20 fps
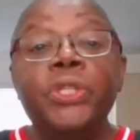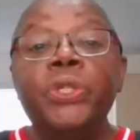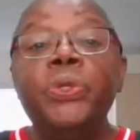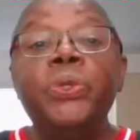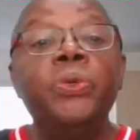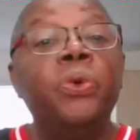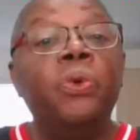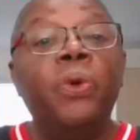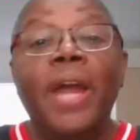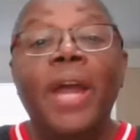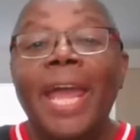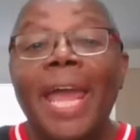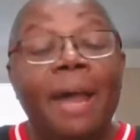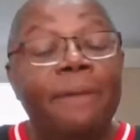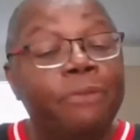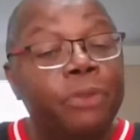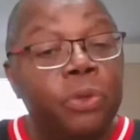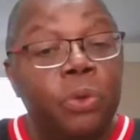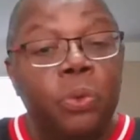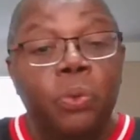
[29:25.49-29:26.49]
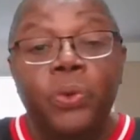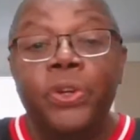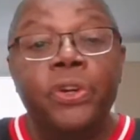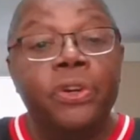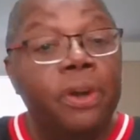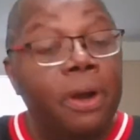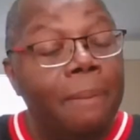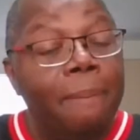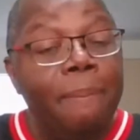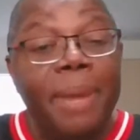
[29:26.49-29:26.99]
you don't have to
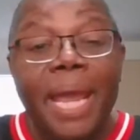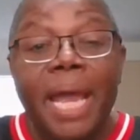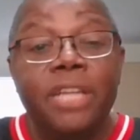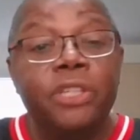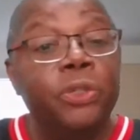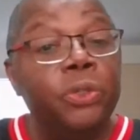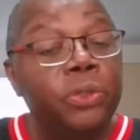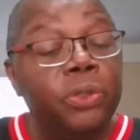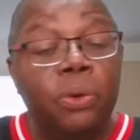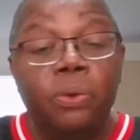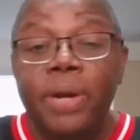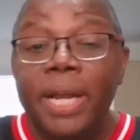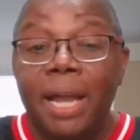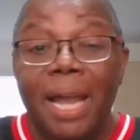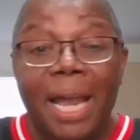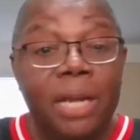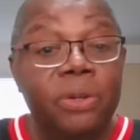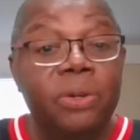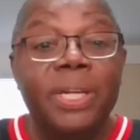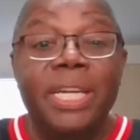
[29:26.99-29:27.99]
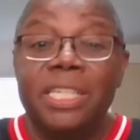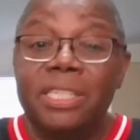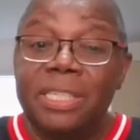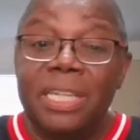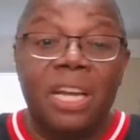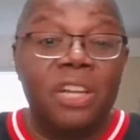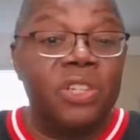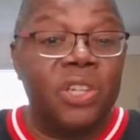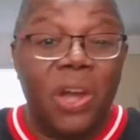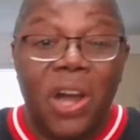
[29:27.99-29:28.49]
wear a mask. I know that
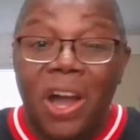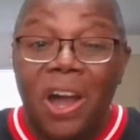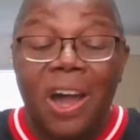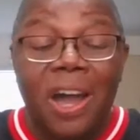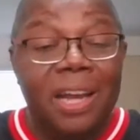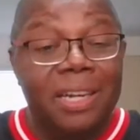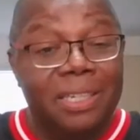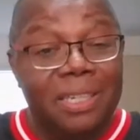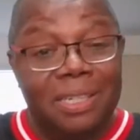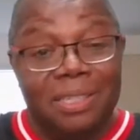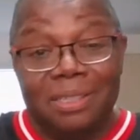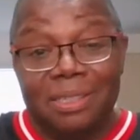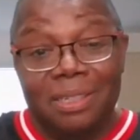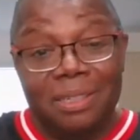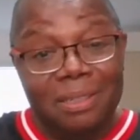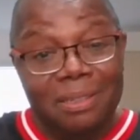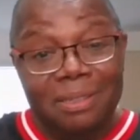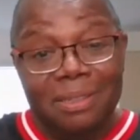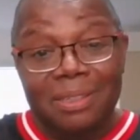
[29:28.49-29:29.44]
sounds odd, doesn't it?